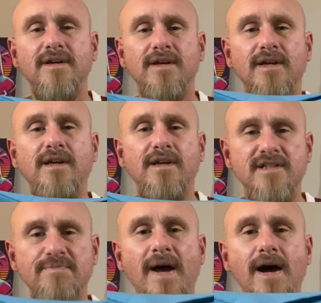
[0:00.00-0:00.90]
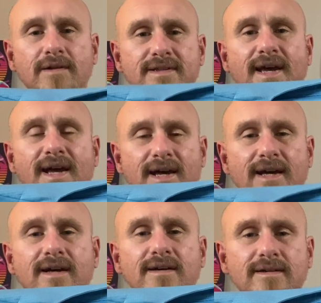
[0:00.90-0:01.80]
Eastbound and
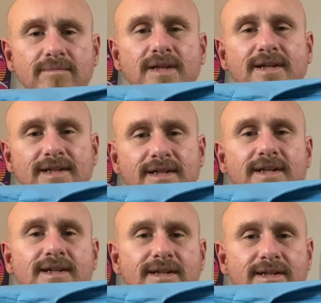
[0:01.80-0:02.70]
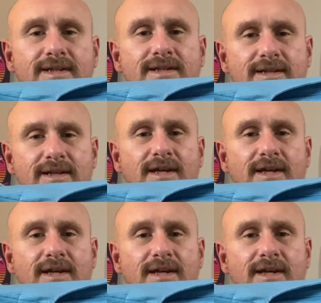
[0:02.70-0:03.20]
down, blah, blah, blah, blah, blah.